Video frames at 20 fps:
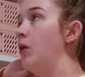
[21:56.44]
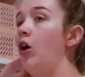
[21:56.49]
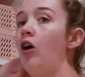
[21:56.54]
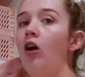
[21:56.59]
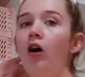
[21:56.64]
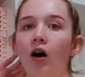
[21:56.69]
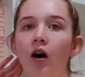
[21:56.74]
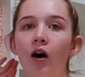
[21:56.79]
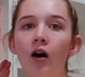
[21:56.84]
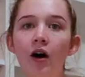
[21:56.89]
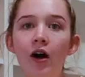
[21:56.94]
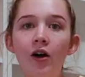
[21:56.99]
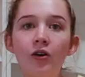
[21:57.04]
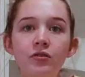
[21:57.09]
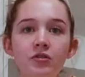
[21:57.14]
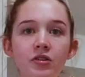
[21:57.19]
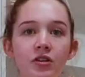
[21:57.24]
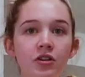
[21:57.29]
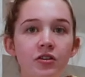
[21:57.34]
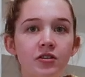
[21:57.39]
Oh, I
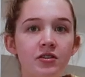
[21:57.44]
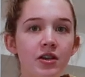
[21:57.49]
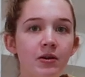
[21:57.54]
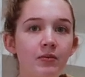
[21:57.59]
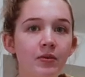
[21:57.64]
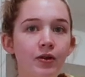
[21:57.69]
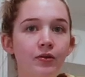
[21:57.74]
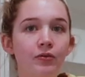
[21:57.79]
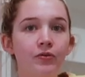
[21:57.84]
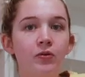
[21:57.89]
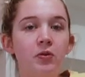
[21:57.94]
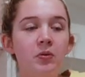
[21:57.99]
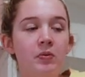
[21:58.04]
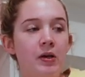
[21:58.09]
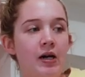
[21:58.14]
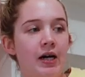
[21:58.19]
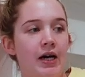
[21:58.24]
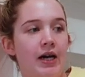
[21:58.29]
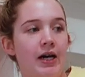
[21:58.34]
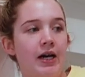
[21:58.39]
also got something for
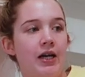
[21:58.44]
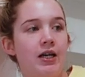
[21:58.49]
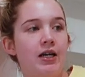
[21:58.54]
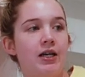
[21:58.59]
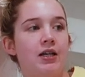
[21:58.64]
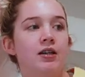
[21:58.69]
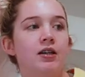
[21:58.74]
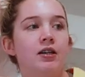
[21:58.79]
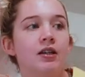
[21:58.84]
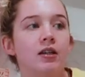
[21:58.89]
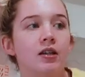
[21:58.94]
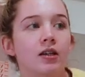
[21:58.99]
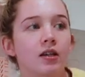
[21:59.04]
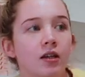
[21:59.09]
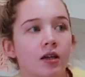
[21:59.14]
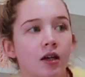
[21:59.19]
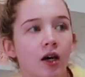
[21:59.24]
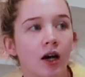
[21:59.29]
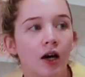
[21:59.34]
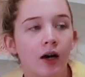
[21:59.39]
my,
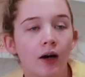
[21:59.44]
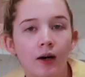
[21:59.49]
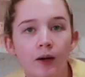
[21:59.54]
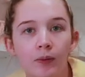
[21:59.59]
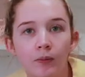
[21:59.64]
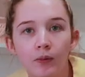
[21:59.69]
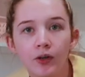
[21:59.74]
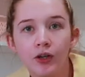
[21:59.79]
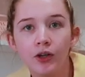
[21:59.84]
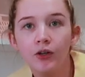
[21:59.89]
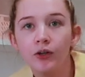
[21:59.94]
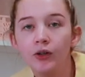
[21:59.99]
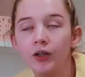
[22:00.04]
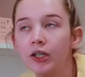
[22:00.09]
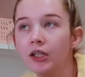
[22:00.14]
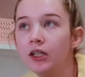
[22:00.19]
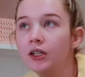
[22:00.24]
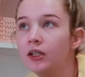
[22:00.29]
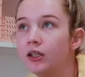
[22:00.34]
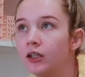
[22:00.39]
um, what do you call
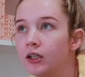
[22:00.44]
it?